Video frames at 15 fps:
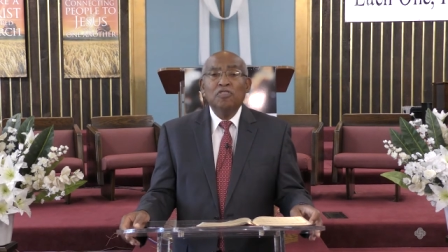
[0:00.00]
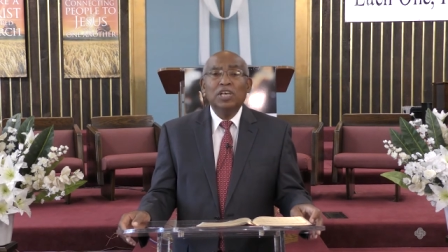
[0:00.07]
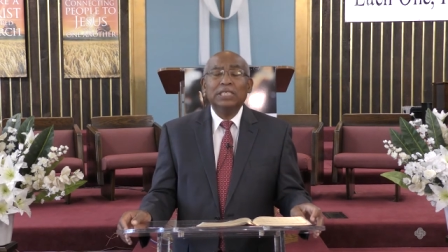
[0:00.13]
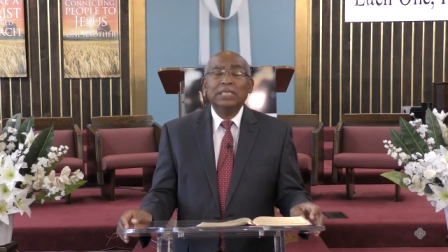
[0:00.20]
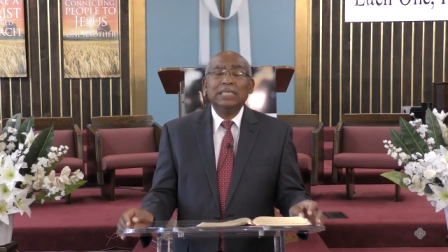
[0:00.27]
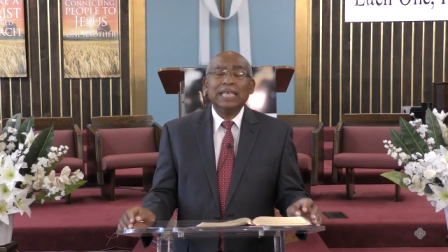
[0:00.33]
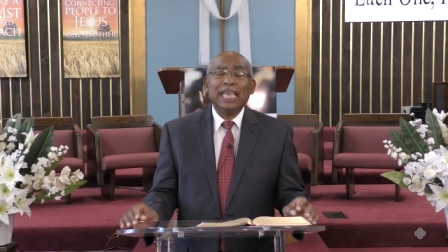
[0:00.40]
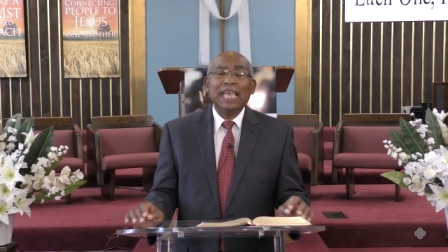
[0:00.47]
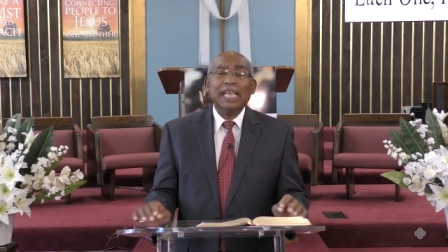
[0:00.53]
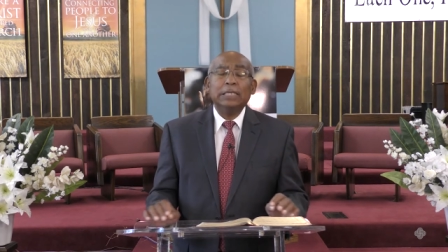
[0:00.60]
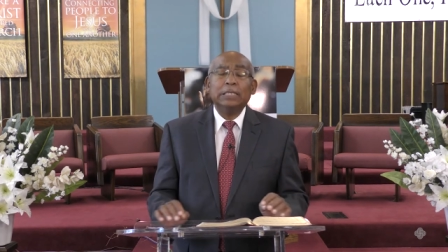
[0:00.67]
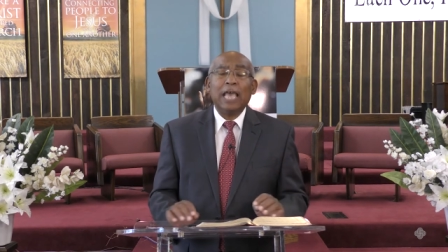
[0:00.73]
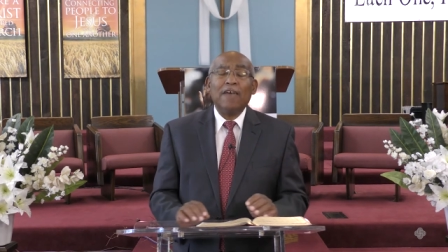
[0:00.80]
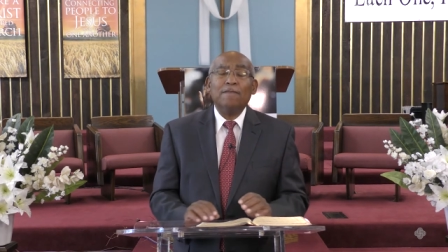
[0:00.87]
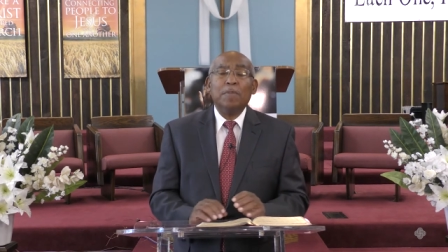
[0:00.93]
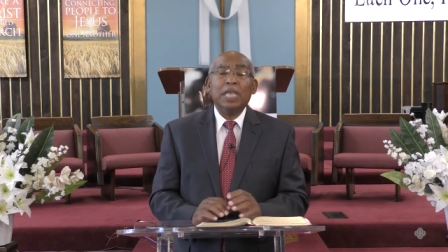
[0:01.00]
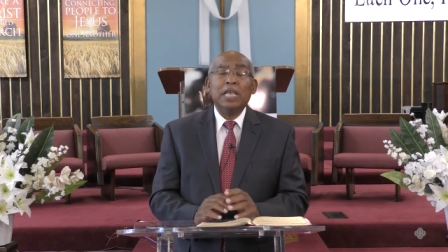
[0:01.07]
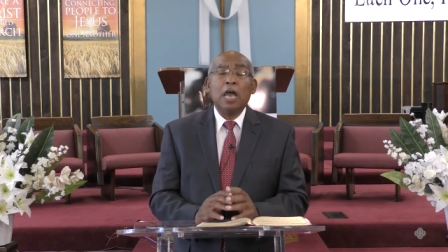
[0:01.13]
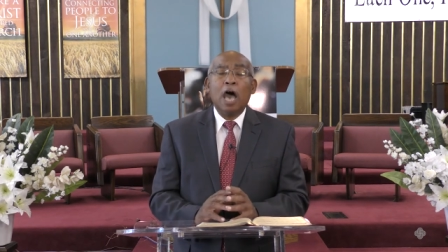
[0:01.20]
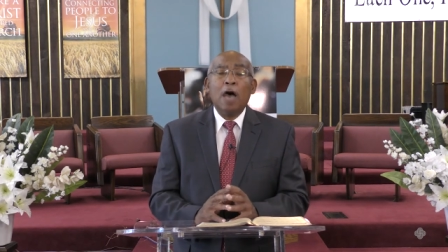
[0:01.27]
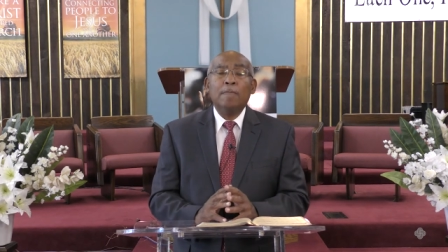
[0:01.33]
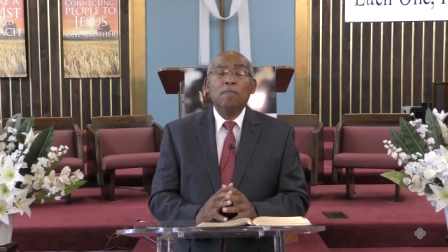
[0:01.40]
The seas have
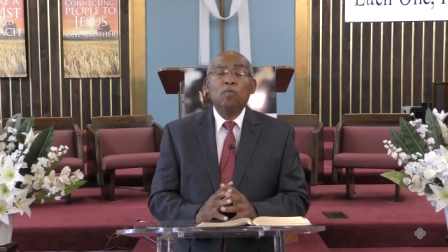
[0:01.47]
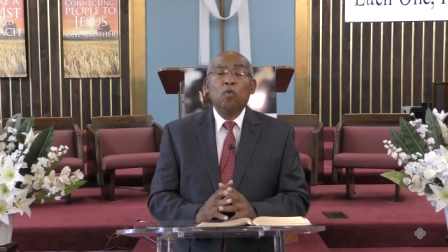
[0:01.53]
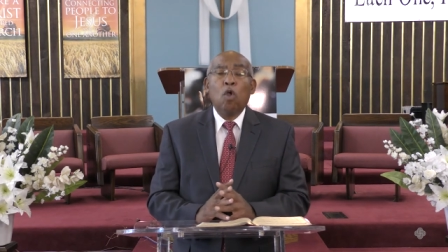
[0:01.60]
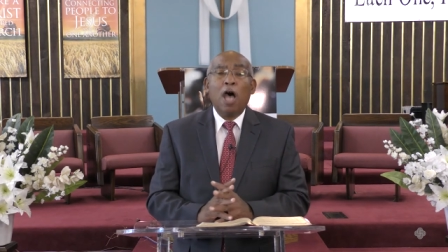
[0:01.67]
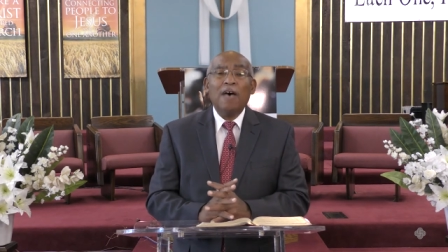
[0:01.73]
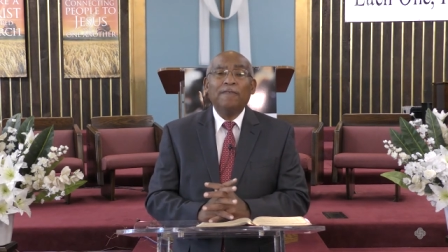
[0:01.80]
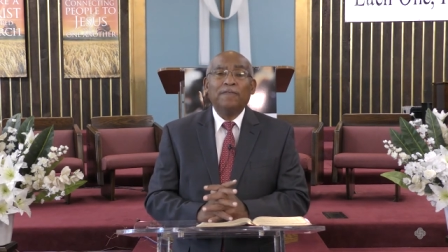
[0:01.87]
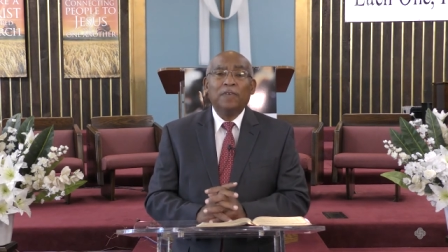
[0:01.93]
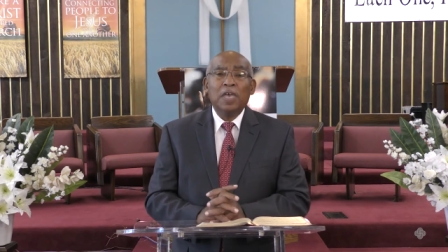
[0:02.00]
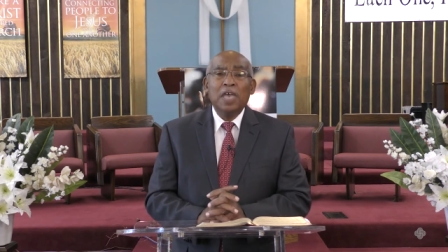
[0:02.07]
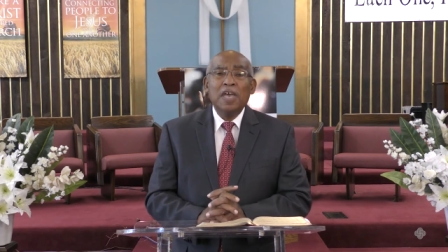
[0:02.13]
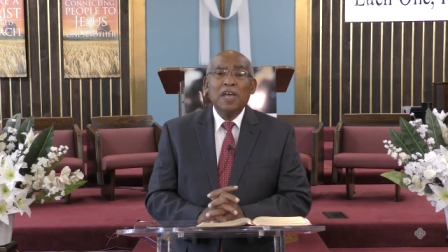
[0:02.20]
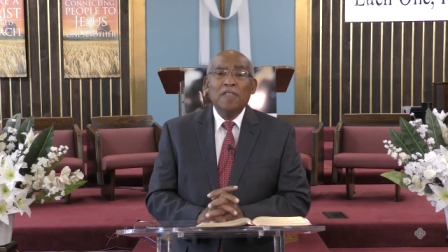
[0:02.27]
become rough.